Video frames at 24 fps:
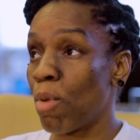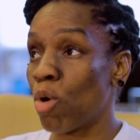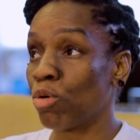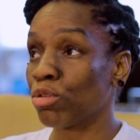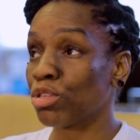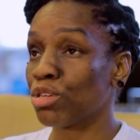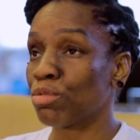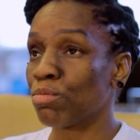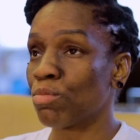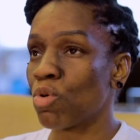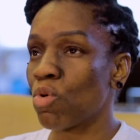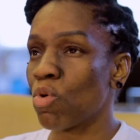
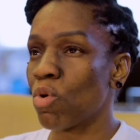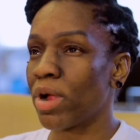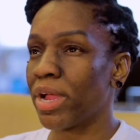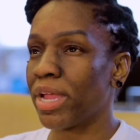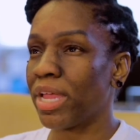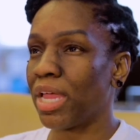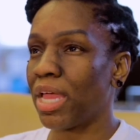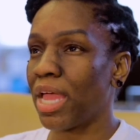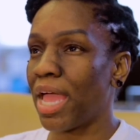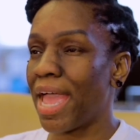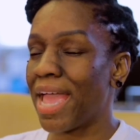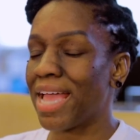Baltimore
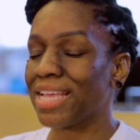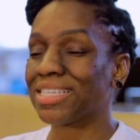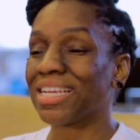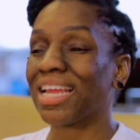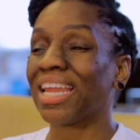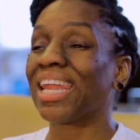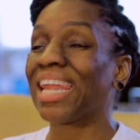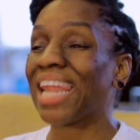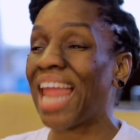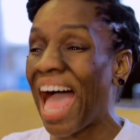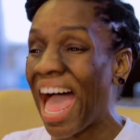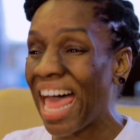has a
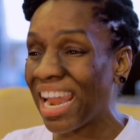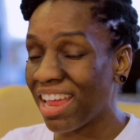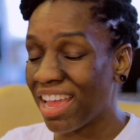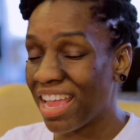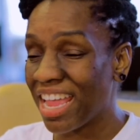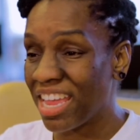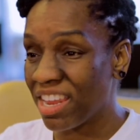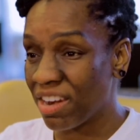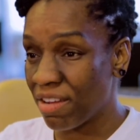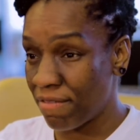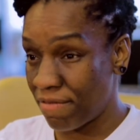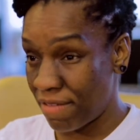lot
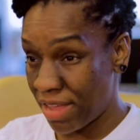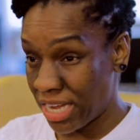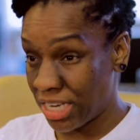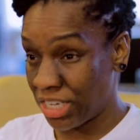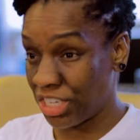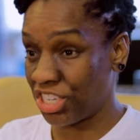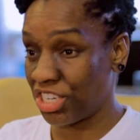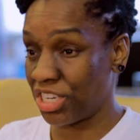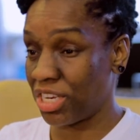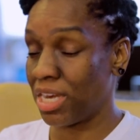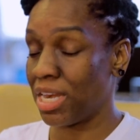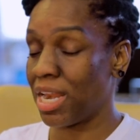of
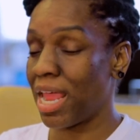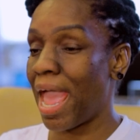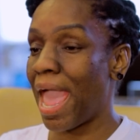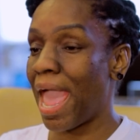innovation